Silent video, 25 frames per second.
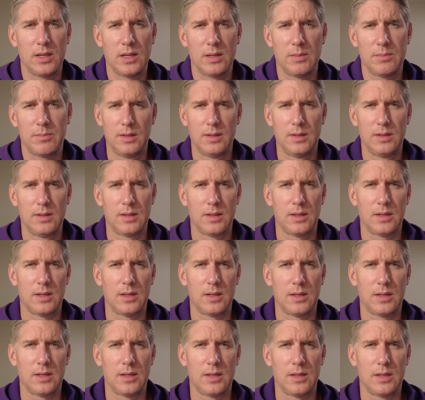It is going
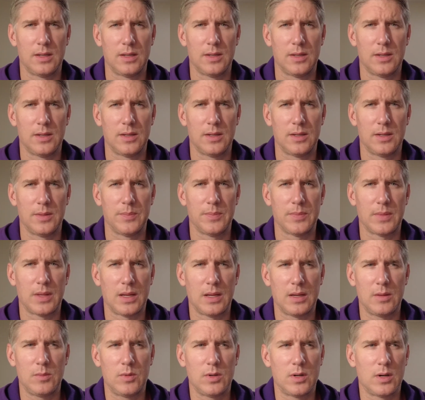
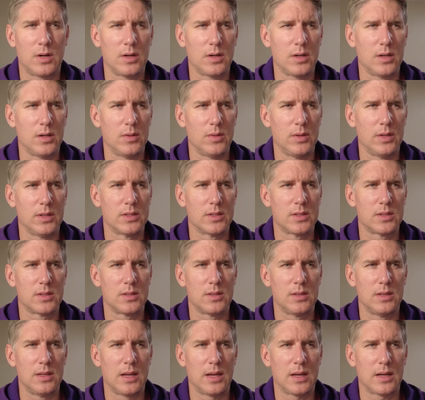to, I would
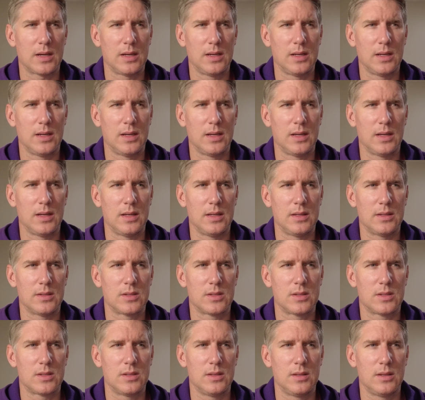argue it's not
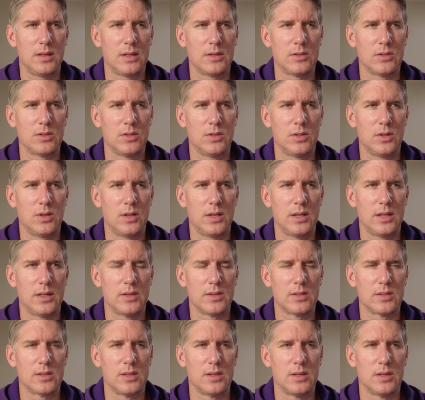going to get
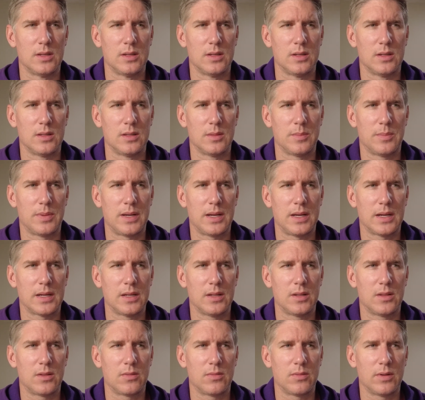as good as
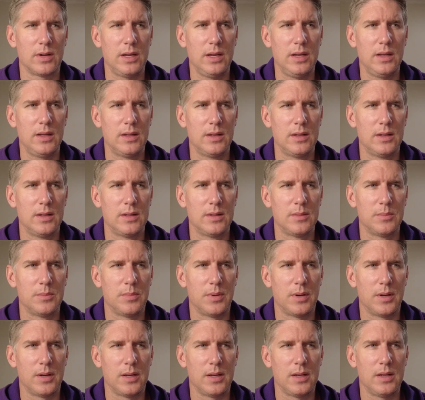the Pocket
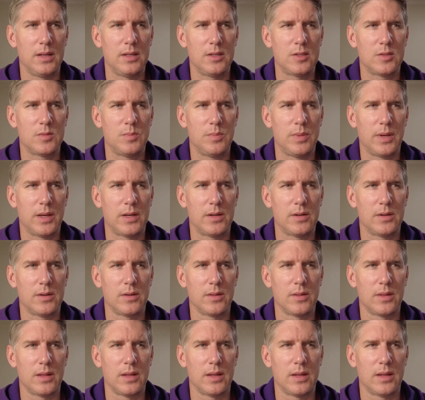3, but it
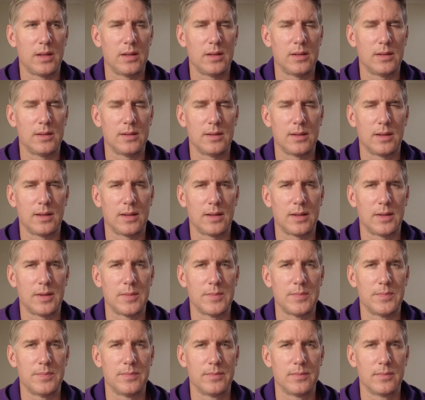is better
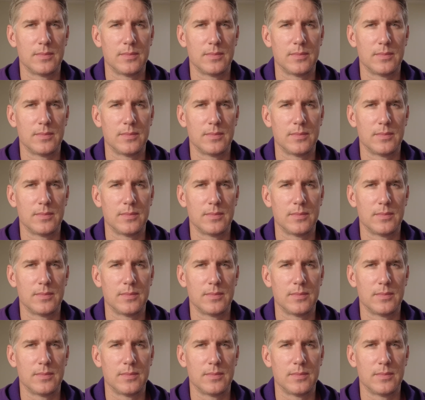than